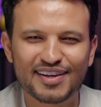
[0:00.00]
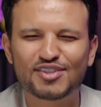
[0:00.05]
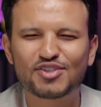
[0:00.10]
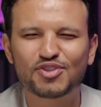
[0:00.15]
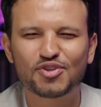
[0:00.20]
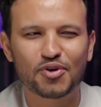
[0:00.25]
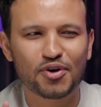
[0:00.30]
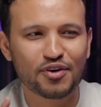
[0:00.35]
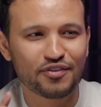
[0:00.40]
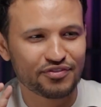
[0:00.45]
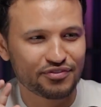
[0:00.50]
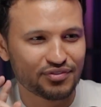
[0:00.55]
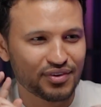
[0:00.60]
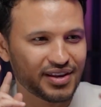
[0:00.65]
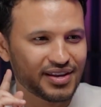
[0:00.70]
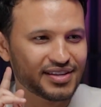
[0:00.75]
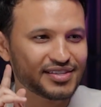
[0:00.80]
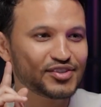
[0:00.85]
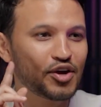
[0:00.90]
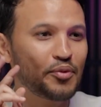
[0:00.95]
sort of
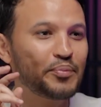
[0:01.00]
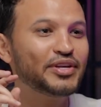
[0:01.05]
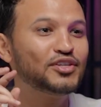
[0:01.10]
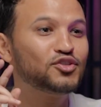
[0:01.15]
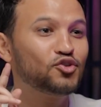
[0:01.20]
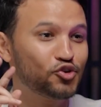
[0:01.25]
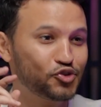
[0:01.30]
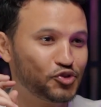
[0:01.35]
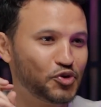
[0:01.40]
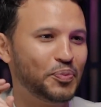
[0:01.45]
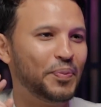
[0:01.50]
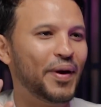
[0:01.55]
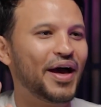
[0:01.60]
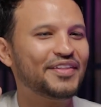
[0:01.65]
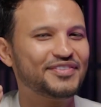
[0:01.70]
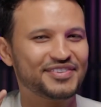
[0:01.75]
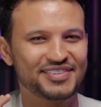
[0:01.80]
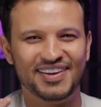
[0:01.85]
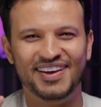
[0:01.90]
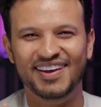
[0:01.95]

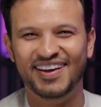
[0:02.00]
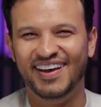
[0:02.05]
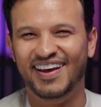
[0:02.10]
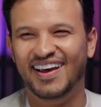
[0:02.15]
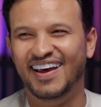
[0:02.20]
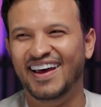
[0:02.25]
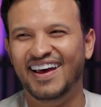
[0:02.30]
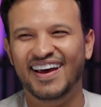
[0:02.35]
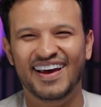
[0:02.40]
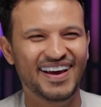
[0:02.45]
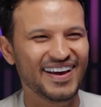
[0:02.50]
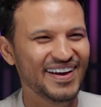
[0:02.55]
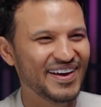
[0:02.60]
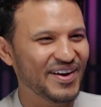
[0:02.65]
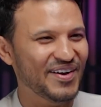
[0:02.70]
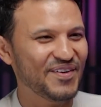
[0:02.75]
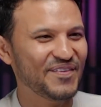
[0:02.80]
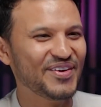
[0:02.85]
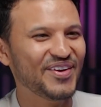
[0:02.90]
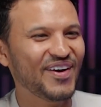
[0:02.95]
semi-sociopaths.
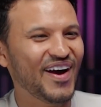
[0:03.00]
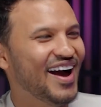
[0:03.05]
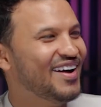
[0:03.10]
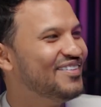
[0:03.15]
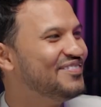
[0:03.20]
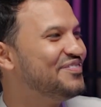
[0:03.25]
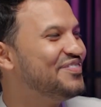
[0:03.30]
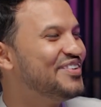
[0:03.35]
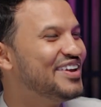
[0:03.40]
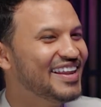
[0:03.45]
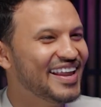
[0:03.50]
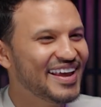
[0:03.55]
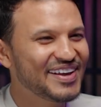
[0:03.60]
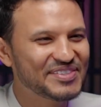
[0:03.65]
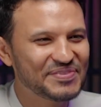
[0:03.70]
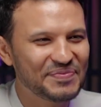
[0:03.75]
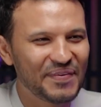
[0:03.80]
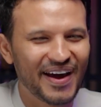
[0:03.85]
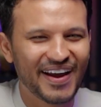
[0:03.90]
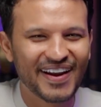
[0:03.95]
We don't have
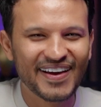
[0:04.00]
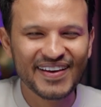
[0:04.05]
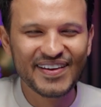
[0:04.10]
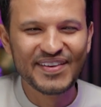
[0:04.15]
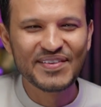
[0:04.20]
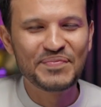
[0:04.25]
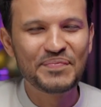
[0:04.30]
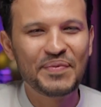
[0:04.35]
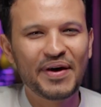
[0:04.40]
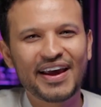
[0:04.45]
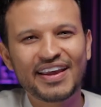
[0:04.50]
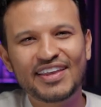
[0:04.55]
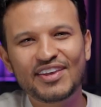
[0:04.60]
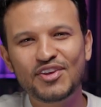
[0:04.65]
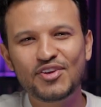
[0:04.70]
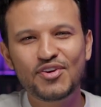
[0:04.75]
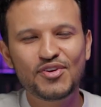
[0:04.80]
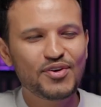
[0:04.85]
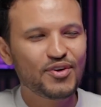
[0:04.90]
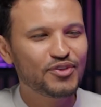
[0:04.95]
feelings, but
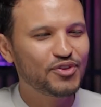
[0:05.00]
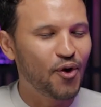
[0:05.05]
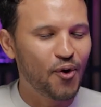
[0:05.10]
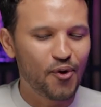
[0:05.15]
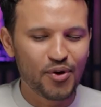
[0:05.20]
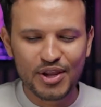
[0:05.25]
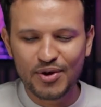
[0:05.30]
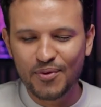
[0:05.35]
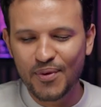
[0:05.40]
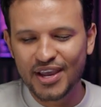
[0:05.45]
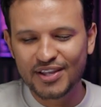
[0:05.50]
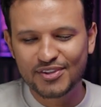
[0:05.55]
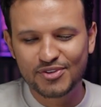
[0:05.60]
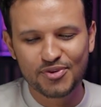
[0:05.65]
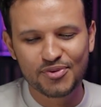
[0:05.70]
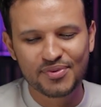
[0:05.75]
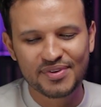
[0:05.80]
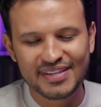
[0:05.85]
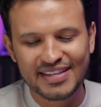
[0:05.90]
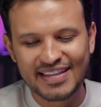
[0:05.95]
the only way
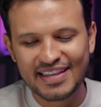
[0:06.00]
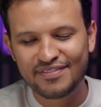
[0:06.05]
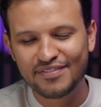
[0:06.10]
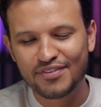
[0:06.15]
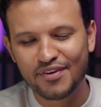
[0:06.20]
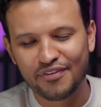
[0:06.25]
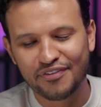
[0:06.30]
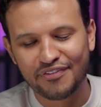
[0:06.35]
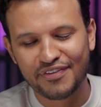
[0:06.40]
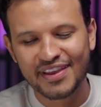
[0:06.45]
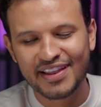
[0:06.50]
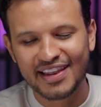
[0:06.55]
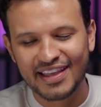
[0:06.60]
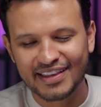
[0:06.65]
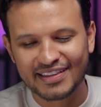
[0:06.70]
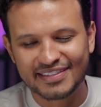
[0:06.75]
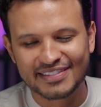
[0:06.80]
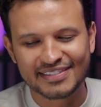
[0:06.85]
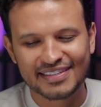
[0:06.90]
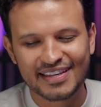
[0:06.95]
to leave your
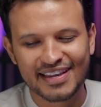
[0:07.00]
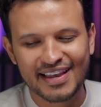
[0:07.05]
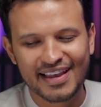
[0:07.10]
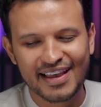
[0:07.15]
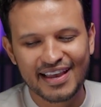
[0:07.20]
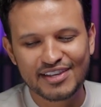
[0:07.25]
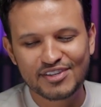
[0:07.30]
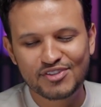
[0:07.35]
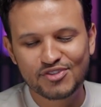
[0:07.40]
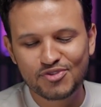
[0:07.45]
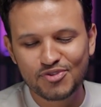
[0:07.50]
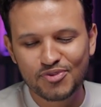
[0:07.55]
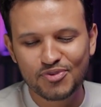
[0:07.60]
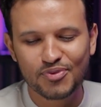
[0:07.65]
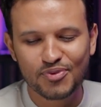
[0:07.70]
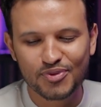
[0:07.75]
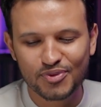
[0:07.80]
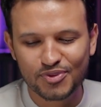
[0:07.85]
feelings is to